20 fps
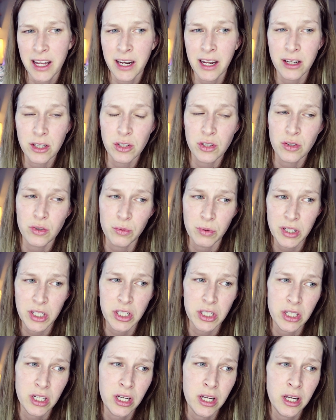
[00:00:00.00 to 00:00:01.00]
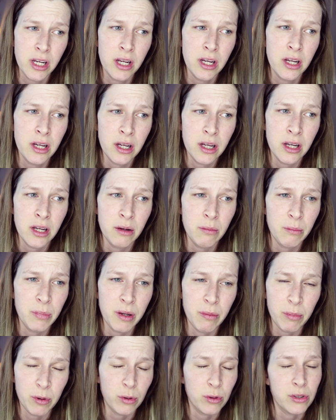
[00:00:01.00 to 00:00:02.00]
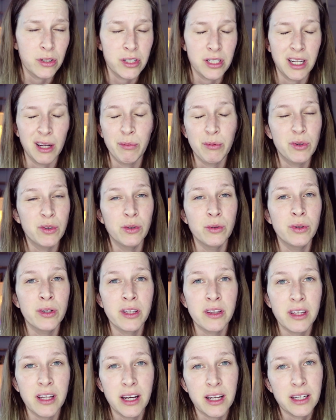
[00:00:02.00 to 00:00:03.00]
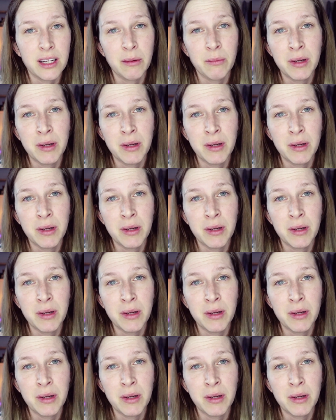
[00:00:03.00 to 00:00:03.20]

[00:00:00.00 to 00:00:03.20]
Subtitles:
and I just wish people would stop doing that.